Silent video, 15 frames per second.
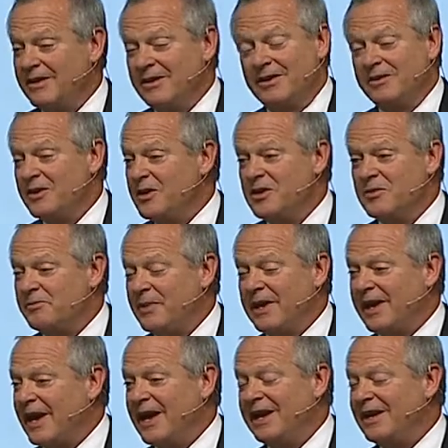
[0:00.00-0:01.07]
You
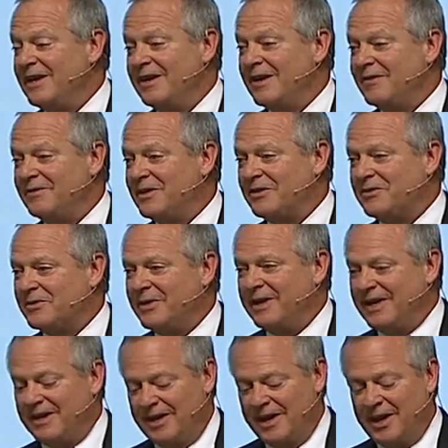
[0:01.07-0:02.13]
pick any of the
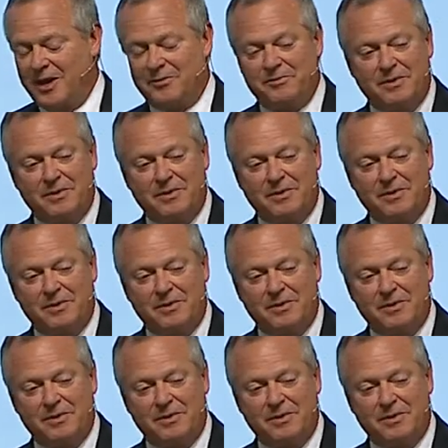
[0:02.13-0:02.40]
three: health